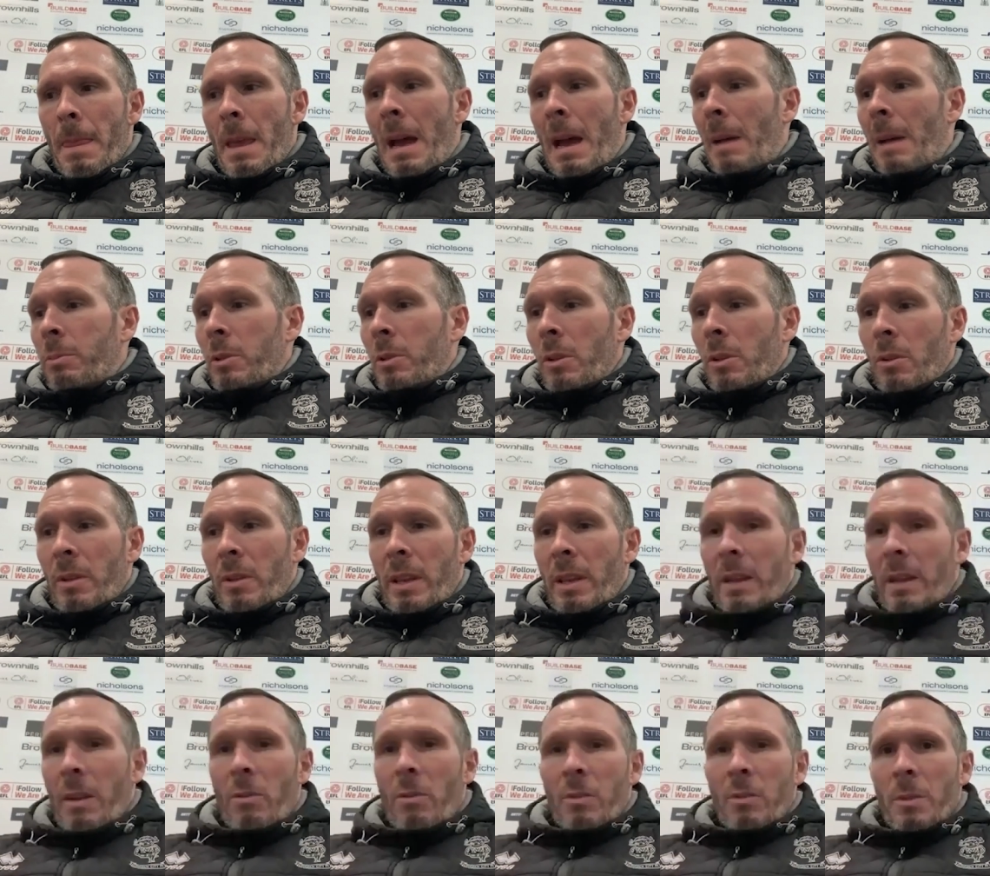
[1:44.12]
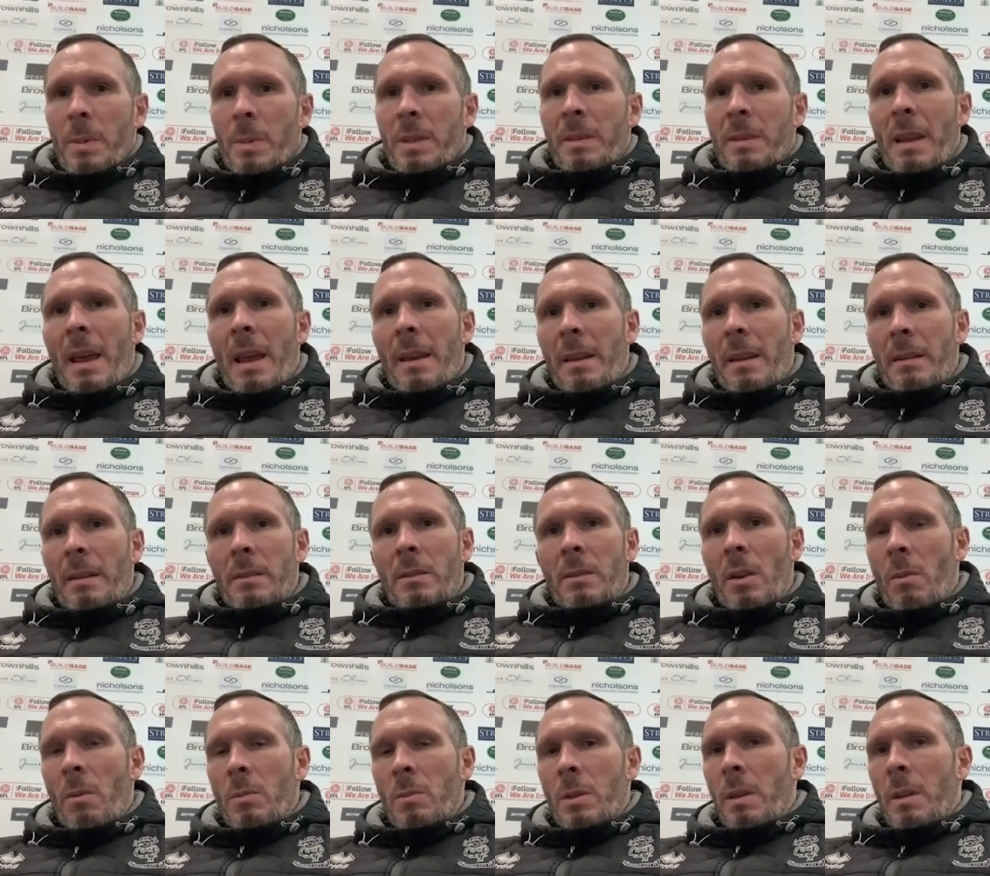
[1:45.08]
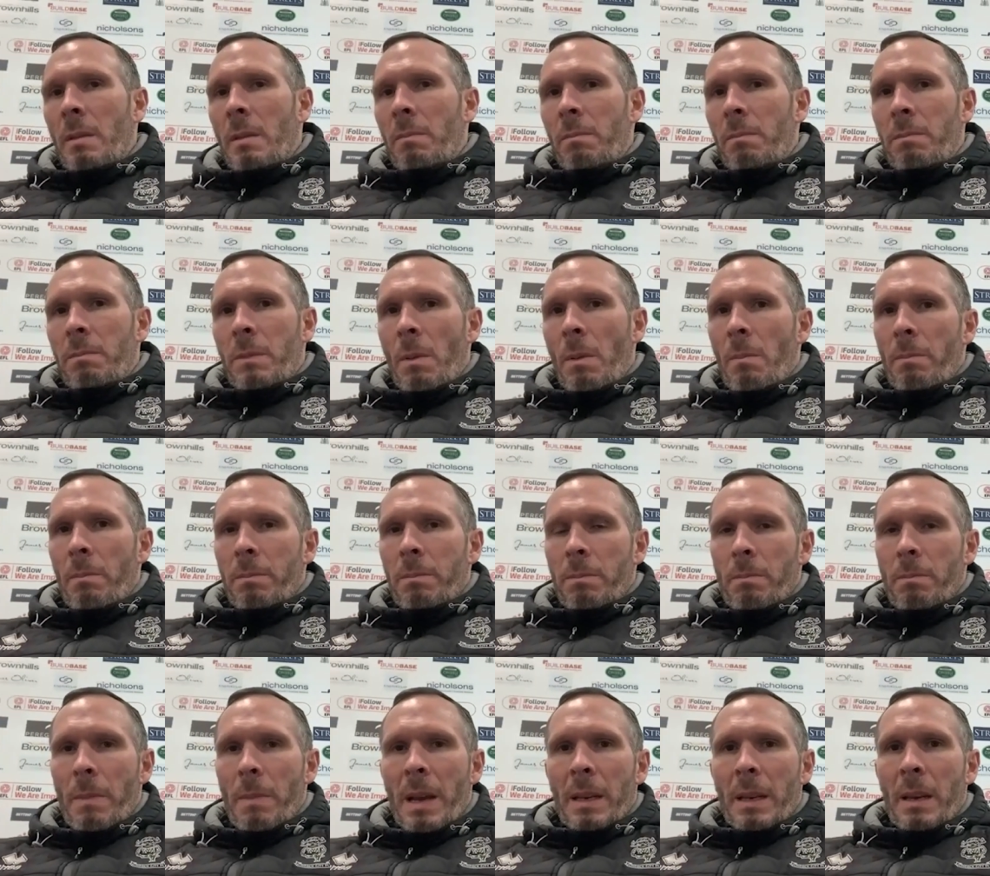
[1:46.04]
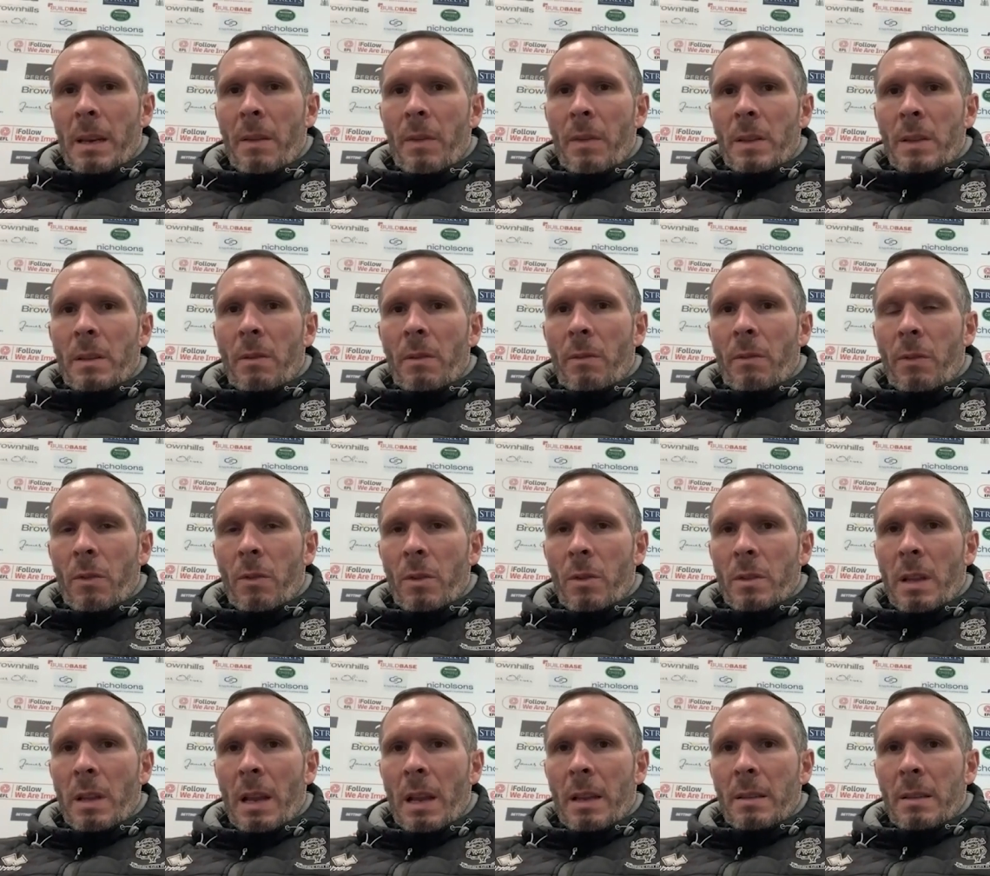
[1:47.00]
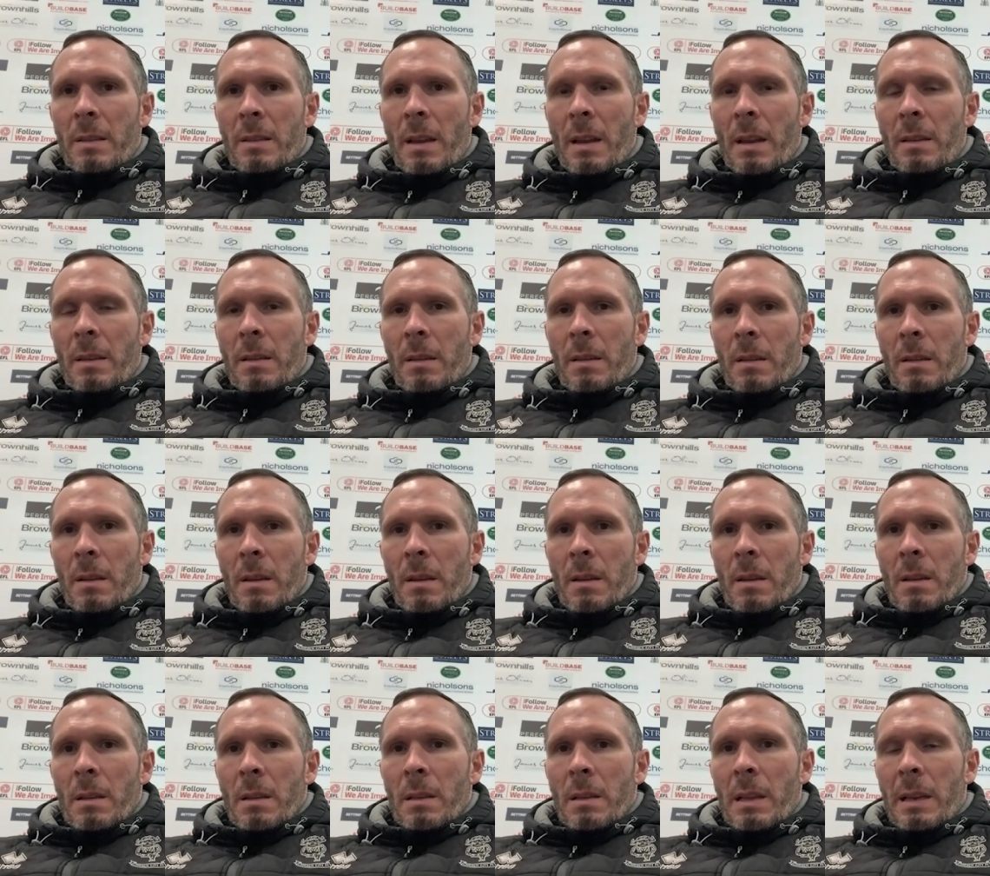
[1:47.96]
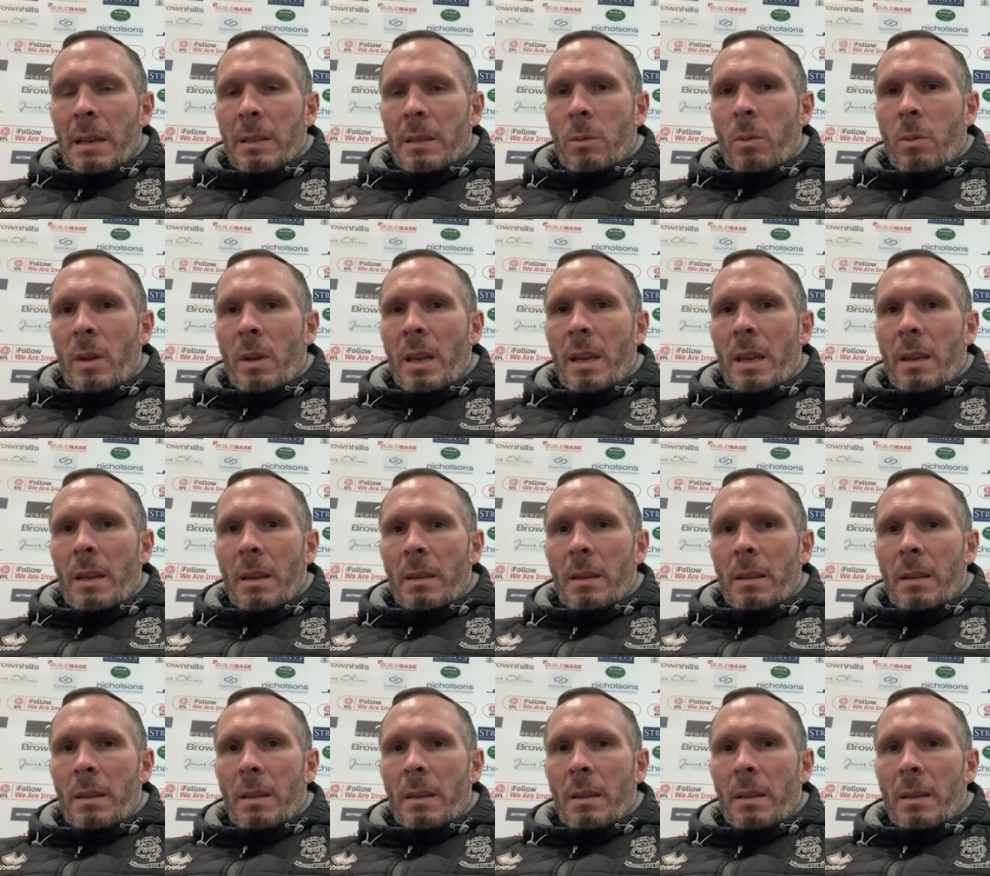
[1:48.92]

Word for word: Absolutely, 100%. And Tom's been done magnificent for us, like I said last week.